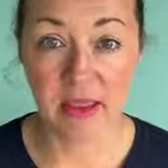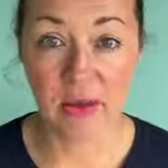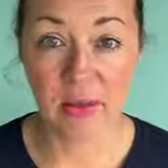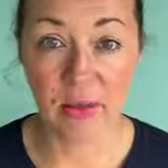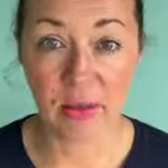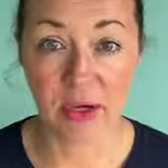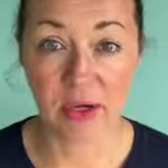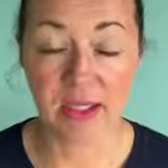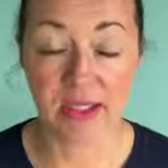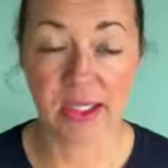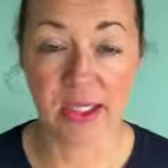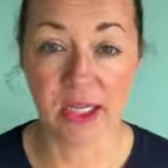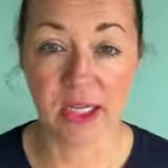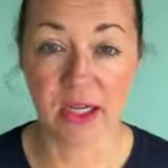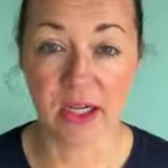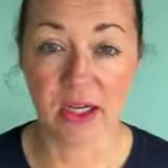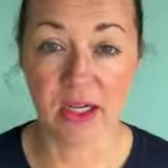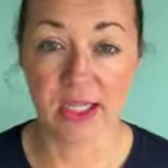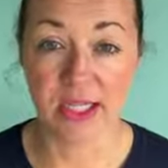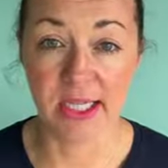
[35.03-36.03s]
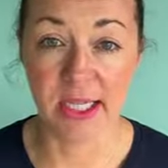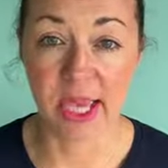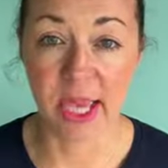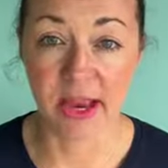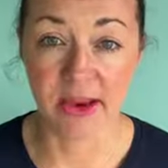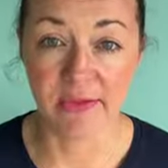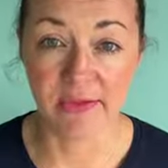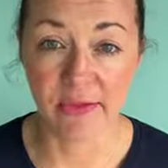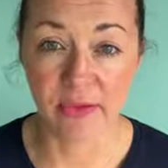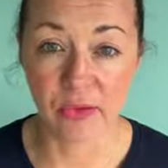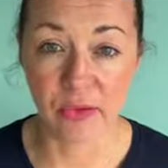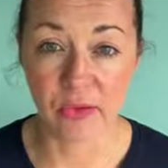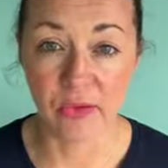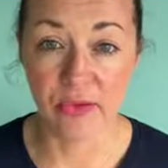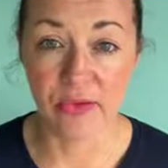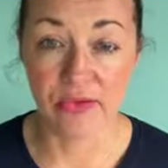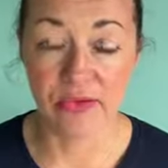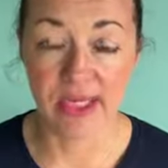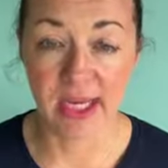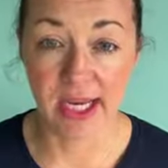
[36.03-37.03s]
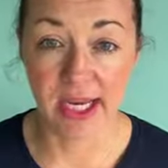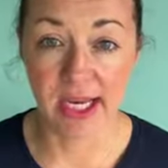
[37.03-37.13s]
that works here to get involved